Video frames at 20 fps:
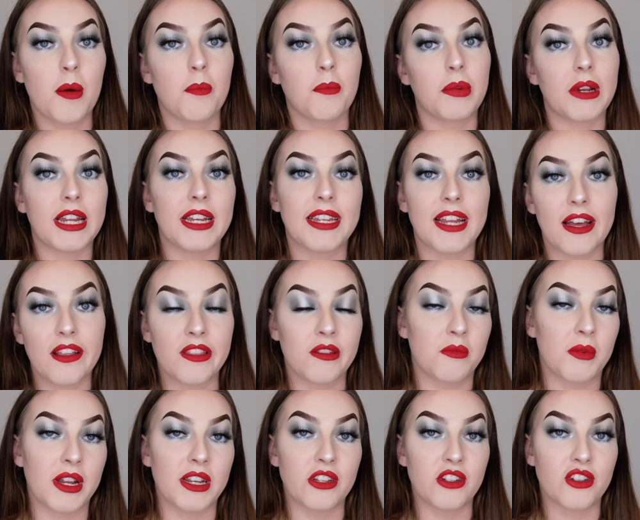blend out the
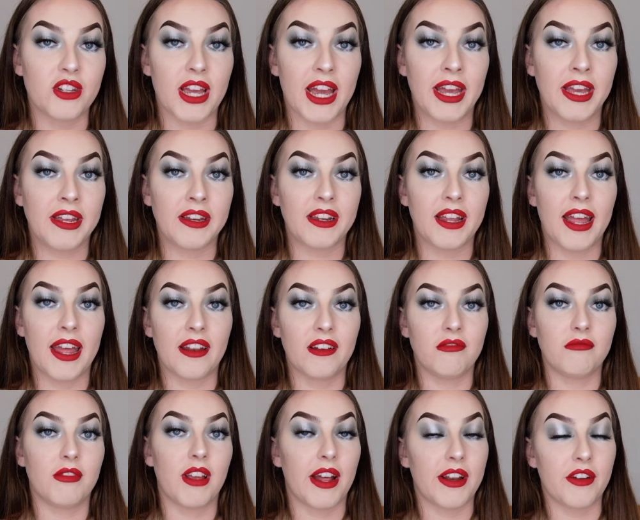one shade, and
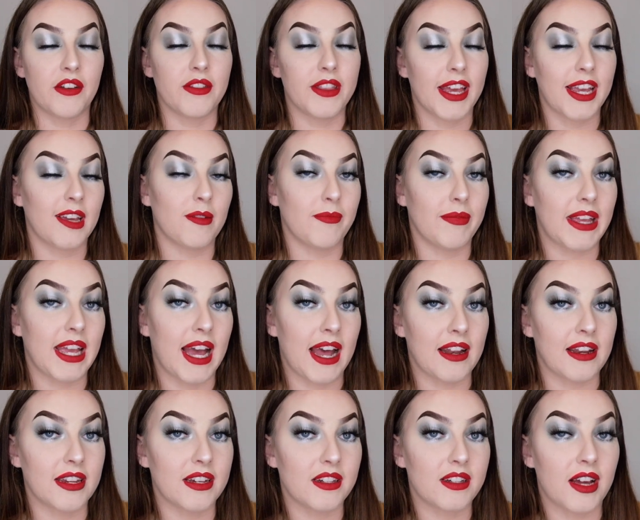I know that can be
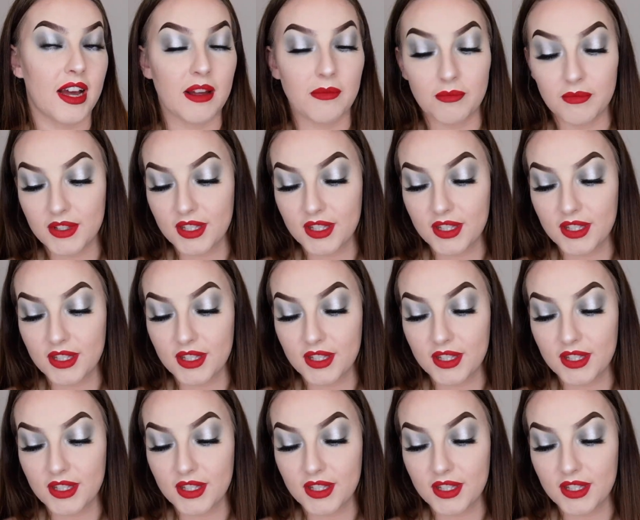hard at times.